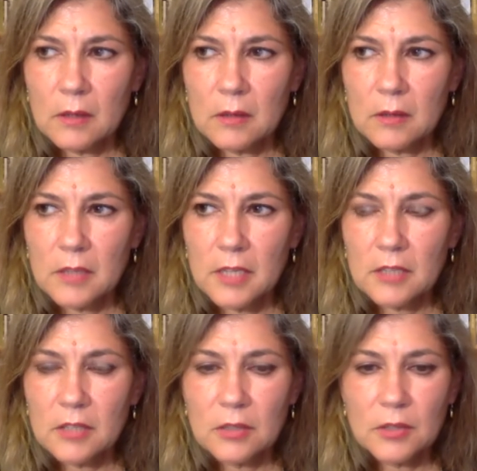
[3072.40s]

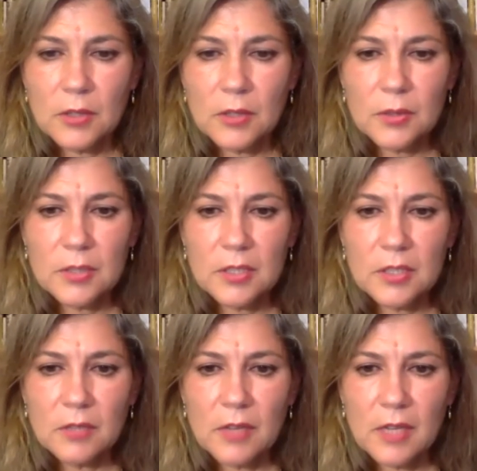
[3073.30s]
D'Antonio, who
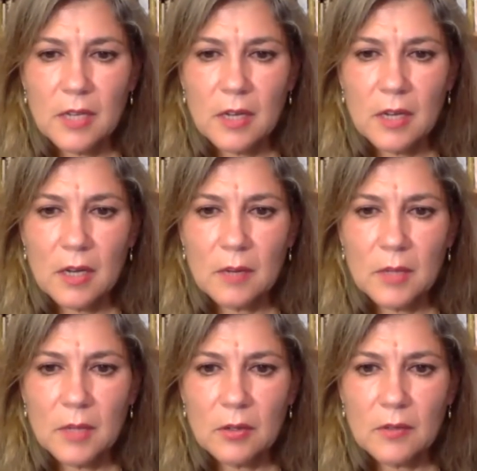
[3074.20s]
did Vietnam,
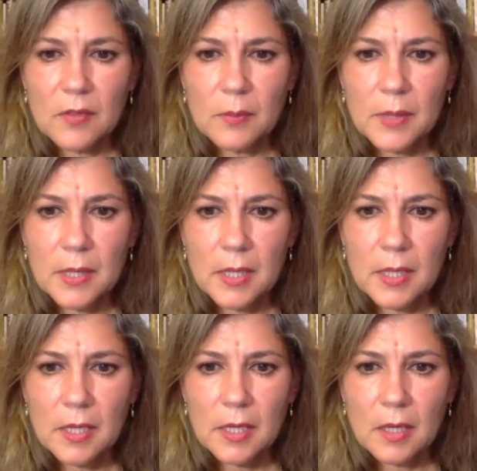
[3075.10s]
Year of the
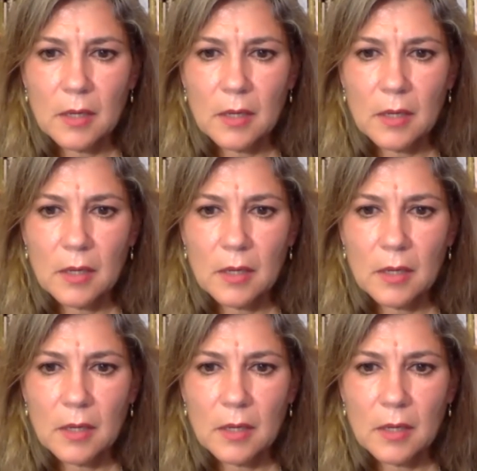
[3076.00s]
Pig.